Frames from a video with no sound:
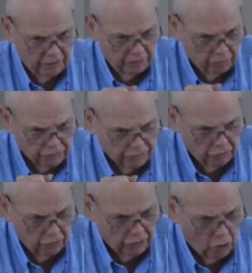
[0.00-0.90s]
that was
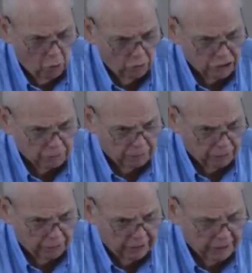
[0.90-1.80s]
full of the Holy
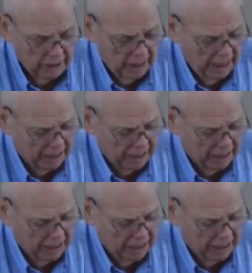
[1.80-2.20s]
Spirit.